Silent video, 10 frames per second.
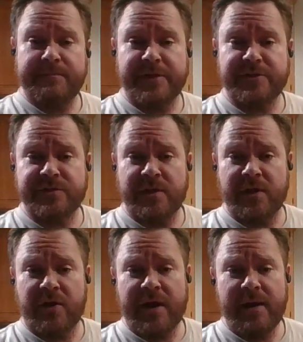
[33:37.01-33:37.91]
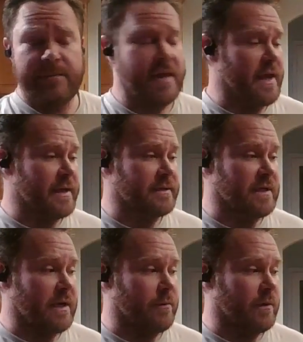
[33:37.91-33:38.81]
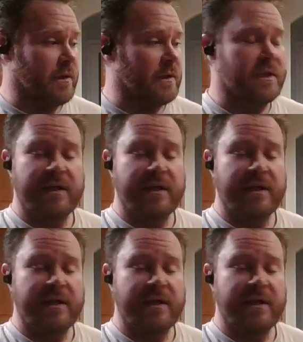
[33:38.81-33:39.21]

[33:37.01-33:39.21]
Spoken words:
pictures on the gram, and I will